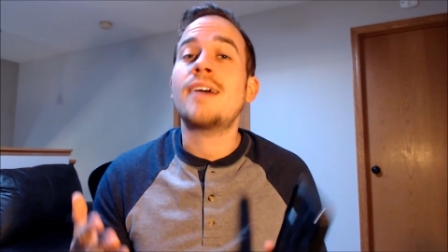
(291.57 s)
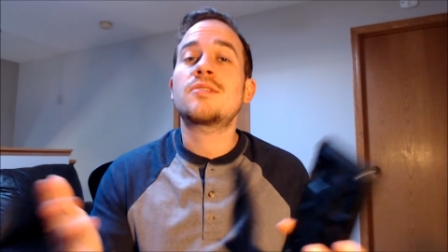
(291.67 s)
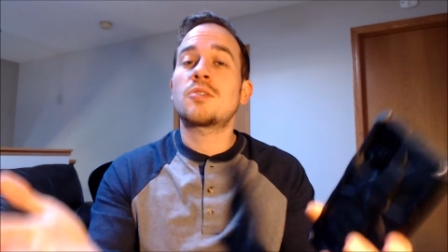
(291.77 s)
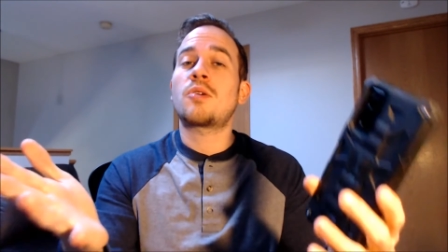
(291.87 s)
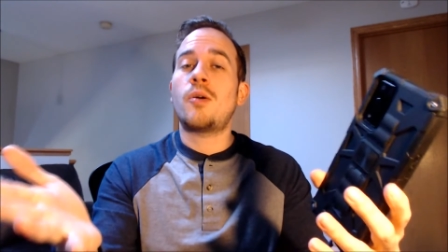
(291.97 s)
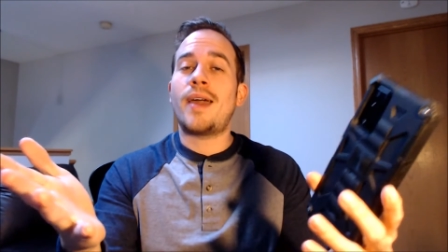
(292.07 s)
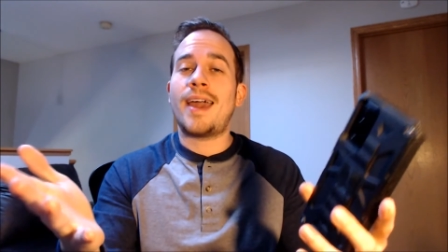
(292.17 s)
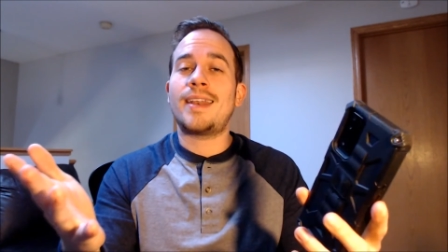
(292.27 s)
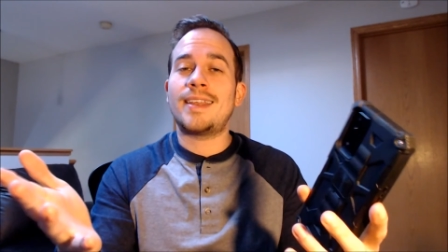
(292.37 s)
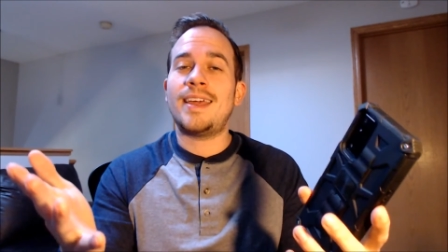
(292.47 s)
So go ahead
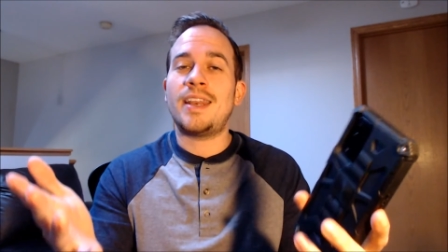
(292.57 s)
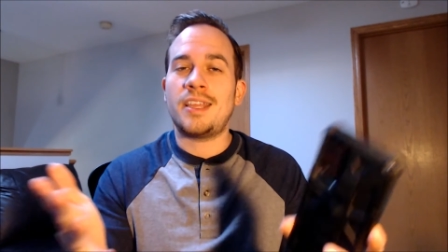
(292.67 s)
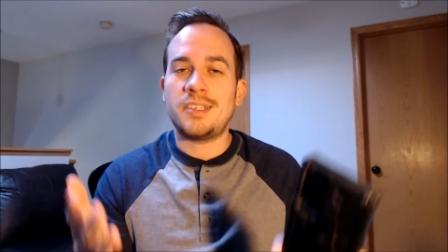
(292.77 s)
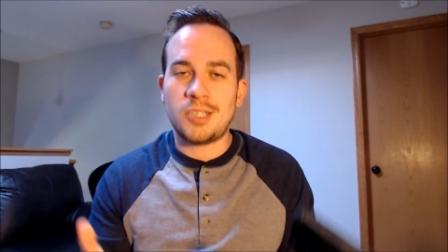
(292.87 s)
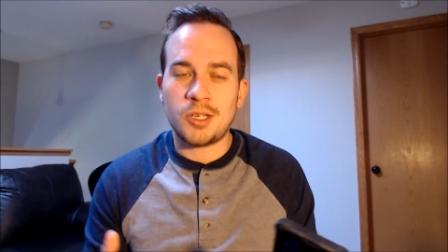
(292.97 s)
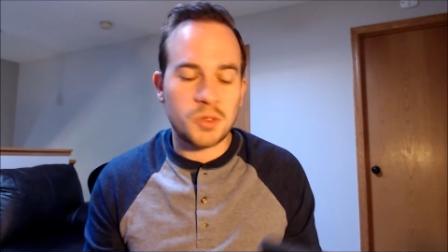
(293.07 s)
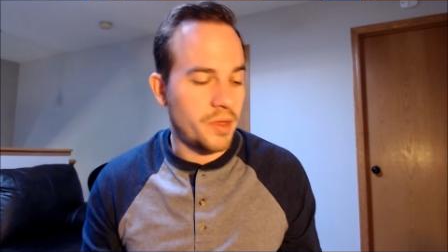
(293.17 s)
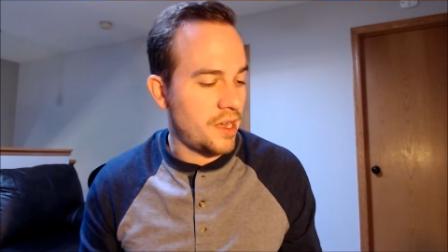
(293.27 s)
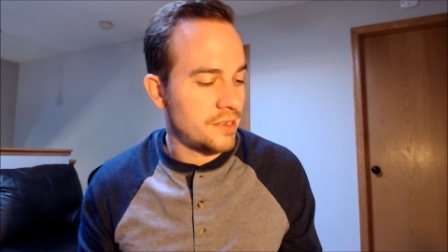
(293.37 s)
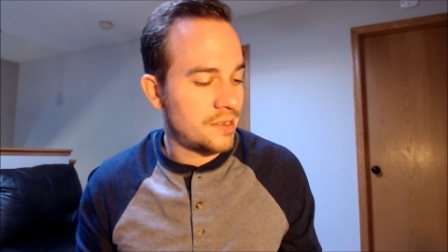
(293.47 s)
and get in touch with
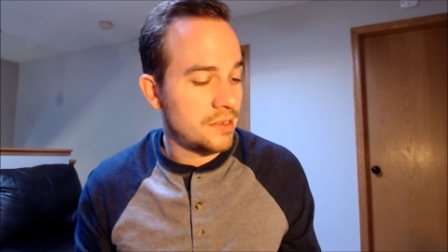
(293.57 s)
us.